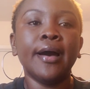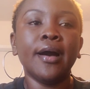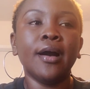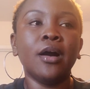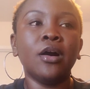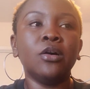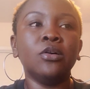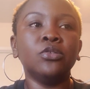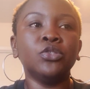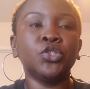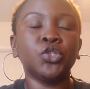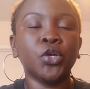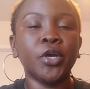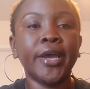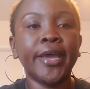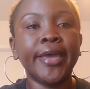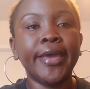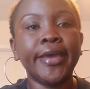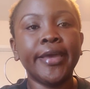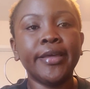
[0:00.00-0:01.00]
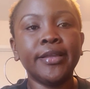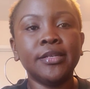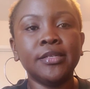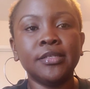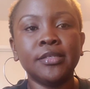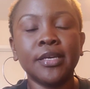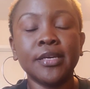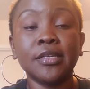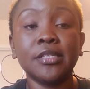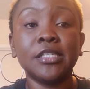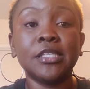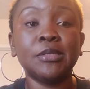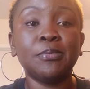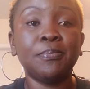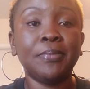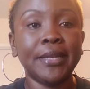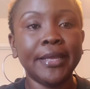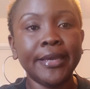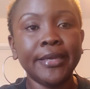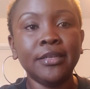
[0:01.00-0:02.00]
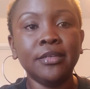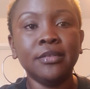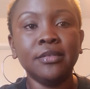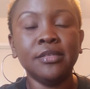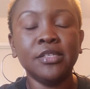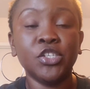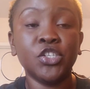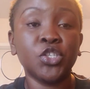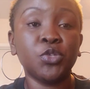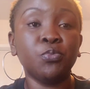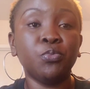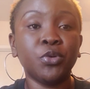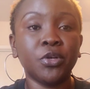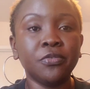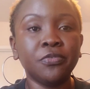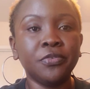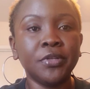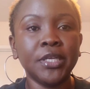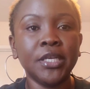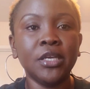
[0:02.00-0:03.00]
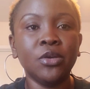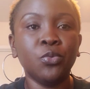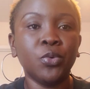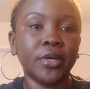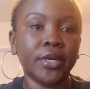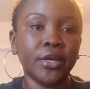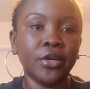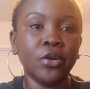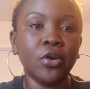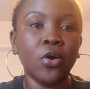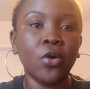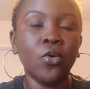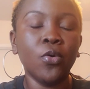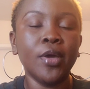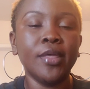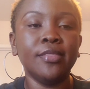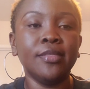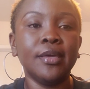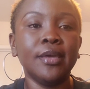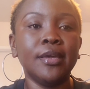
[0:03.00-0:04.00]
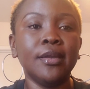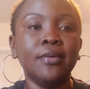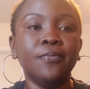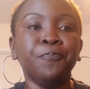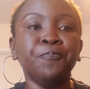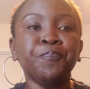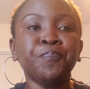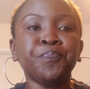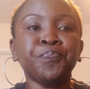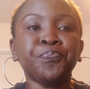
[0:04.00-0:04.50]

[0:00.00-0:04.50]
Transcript: I'll try and explain just briefly what I know, and then